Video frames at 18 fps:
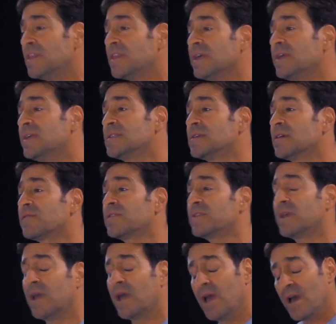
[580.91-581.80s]
things
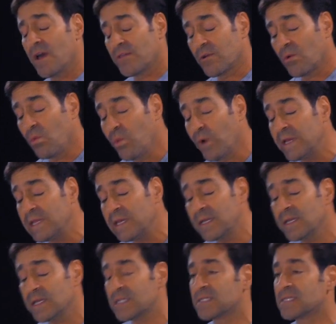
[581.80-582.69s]
differently, the
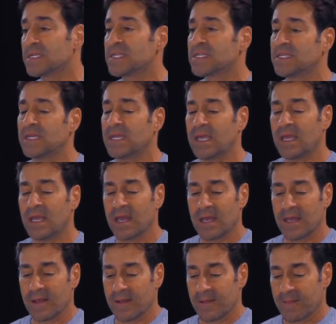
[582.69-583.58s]
willingness to see
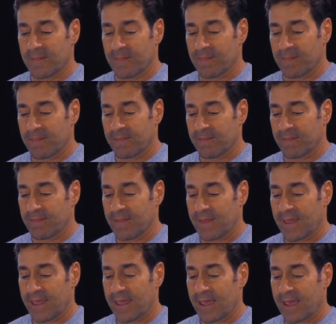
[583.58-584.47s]

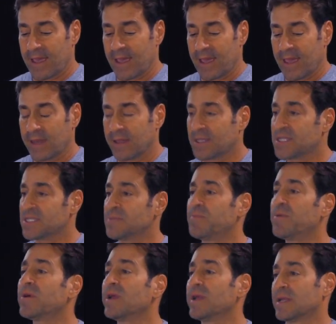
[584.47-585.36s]
and
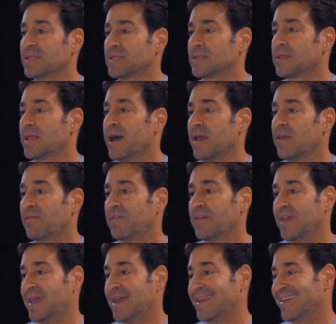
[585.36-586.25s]
experience
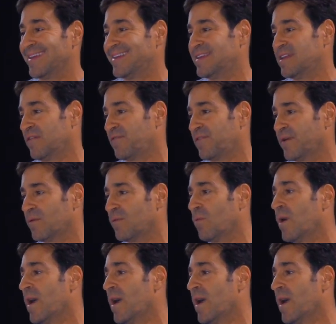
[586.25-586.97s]
life in a different